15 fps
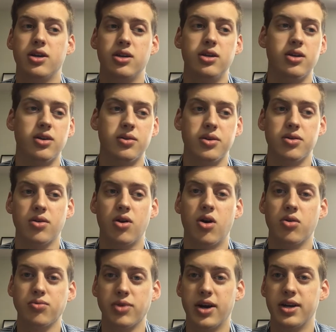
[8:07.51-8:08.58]
you're
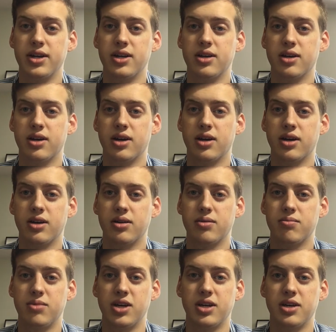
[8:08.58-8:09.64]
already
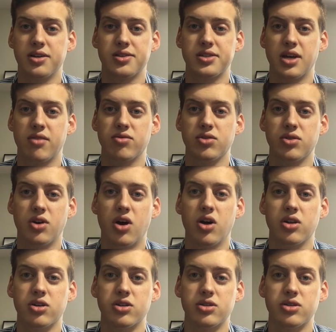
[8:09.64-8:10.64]
making several